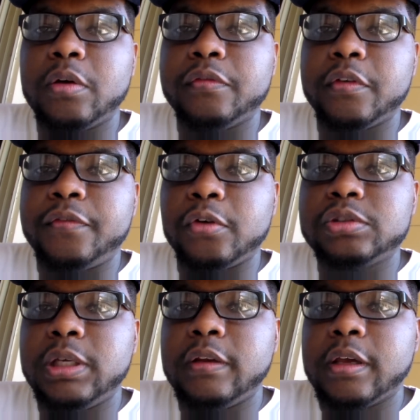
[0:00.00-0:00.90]
one the
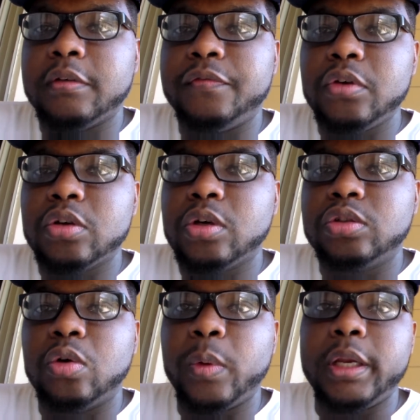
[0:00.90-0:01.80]
first team to get a field
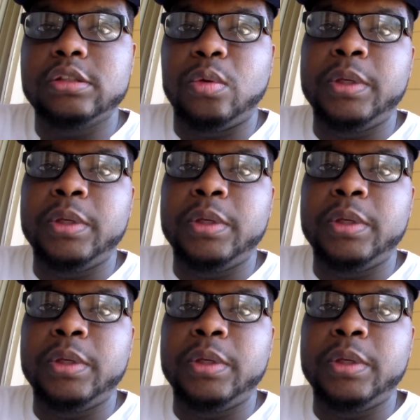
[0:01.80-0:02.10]
goal don't win it.